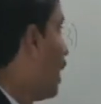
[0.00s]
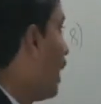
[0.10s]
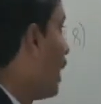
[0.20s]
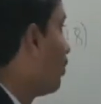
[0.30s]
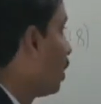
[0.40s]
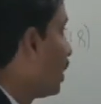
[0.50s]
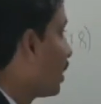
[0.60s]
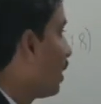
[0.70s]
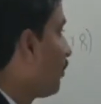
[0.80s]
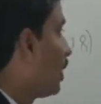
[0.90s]
and
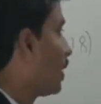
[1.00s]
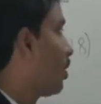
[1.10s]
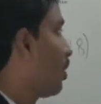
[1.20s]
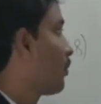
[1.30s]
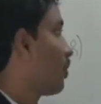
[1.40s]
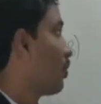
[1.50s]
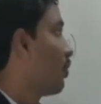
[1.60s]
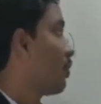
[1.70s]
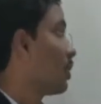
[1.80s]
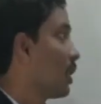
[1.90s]
molecular weight of
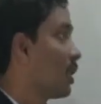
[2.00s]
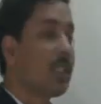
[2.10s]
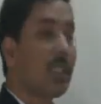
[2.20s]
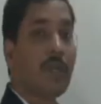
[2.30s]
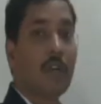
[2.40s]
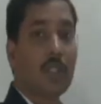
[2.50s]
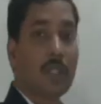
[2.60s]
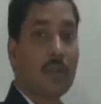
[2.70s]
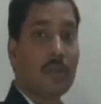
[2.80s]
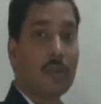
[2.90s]
sucrose is
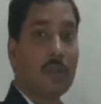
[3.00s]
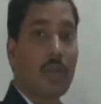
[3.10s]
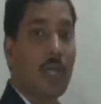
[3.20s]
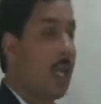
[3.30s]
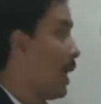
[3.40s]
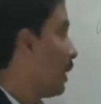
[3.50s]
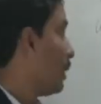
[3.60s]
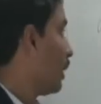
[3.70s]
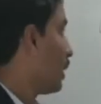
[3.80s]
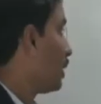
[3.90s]
342
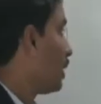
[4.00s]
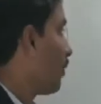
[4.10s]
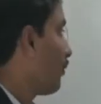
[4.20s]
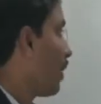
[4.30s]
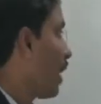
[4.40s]
and del Tf